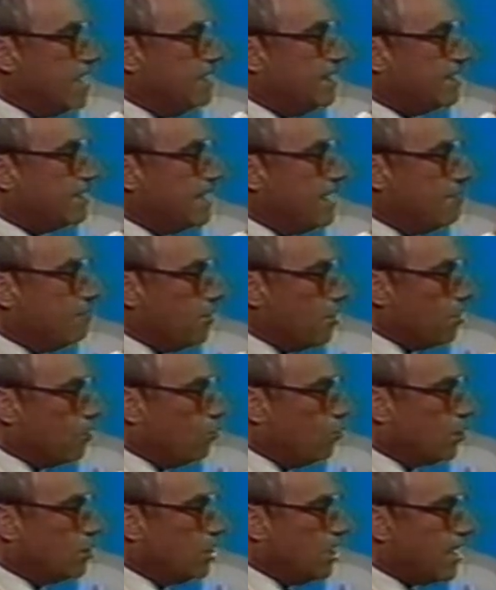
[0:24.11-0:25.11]
In
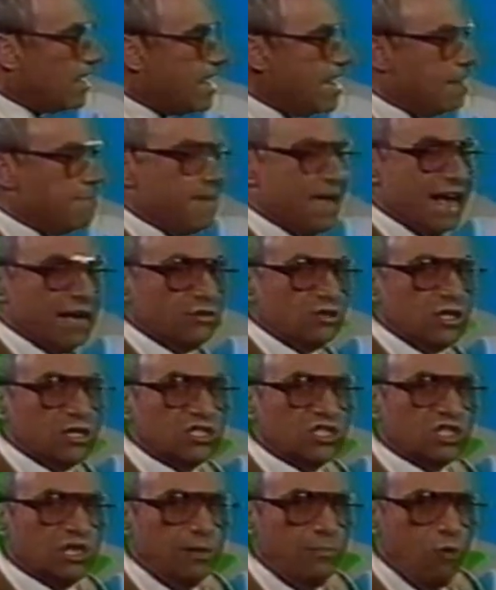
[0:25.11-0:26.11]
December, we're talking about
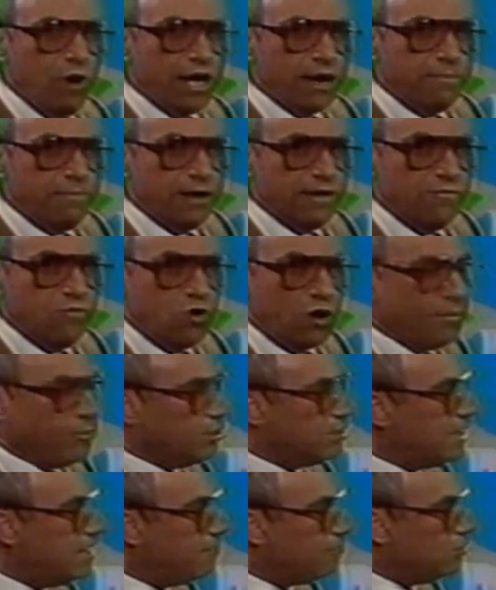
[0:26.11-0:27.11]
somewhat above
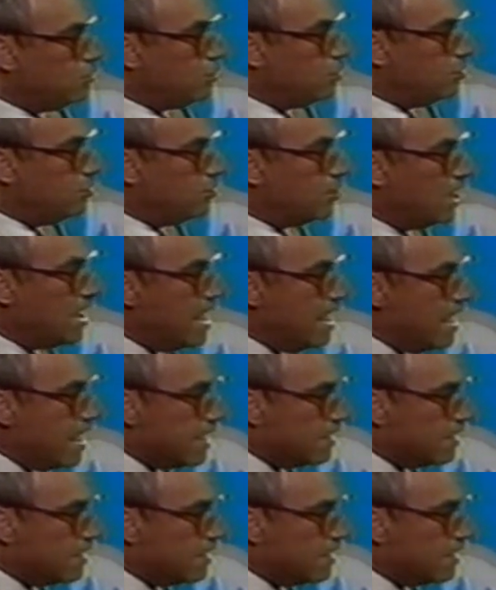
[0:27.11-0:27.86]
normal temperatures